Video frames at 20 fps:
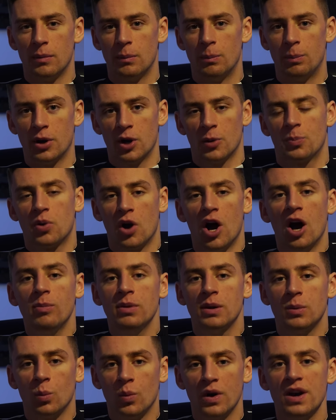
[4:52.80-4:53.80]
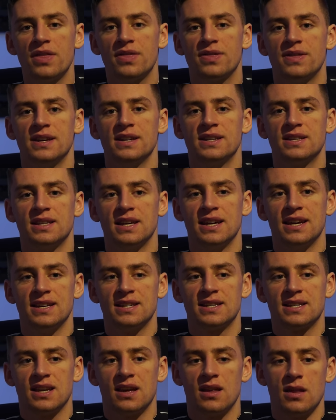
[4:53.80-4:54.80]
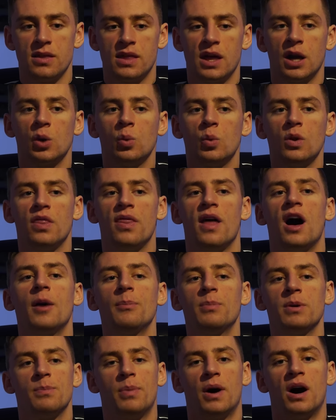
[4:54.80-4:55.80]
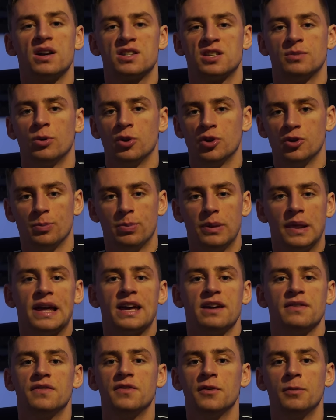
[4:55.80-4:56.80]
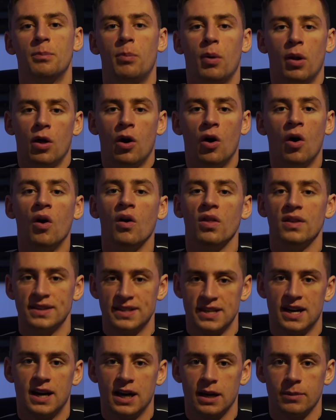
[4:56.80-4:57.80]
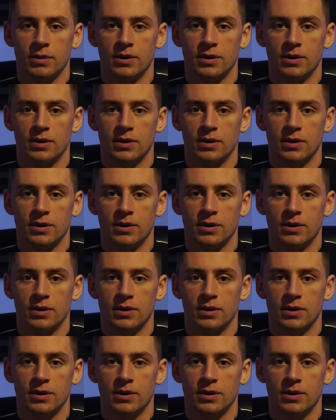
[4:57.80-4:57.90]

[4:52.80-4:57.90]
But a problem with this is that it will not be possible to play football all the time.